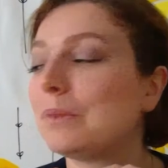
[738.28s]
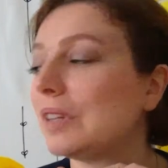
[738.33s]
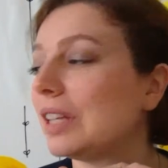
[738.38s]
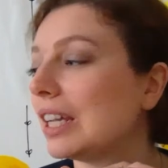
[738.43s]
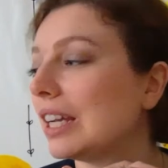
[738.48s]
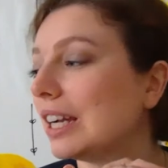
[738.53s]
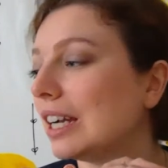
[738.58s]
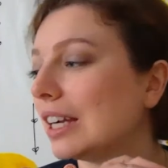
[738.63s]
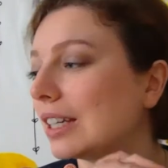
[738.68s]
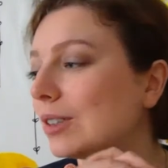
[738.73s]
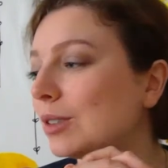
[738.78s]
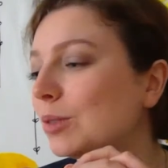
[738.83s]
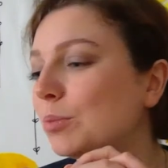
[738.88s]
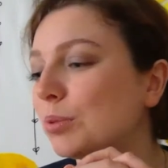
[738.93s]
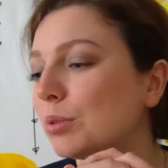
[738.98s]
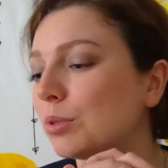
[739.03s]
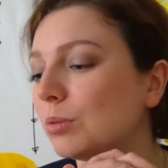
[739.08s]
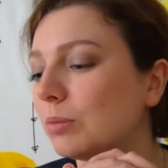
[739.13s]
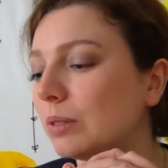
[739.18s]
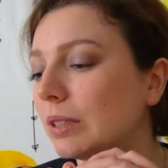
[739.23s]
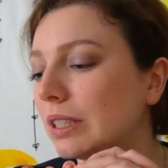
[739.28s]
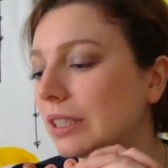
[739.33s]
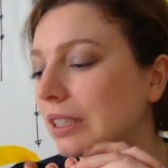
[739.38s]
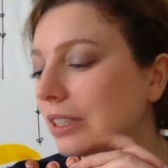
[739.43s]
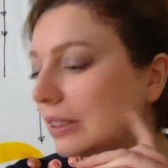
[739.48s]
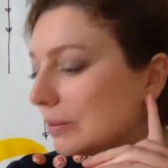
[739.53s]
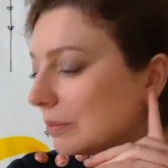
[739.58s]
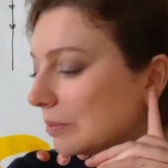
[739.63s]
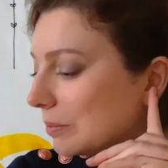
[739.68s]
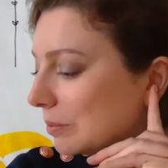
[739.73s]
Yeah, I could
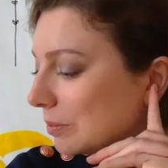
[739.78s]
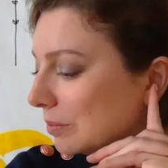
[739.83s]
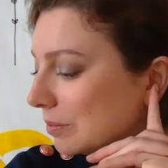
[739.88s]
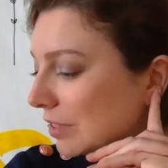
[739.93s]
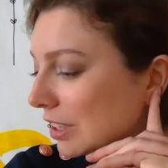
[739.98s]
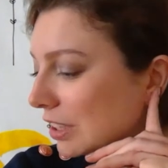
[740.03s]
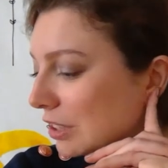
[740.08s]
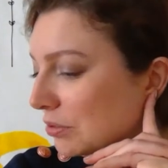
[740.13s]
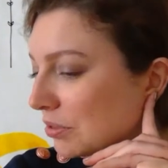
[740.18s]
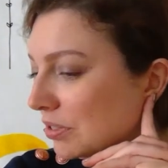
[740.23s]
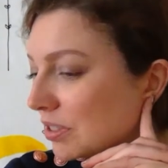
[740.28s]
probably knit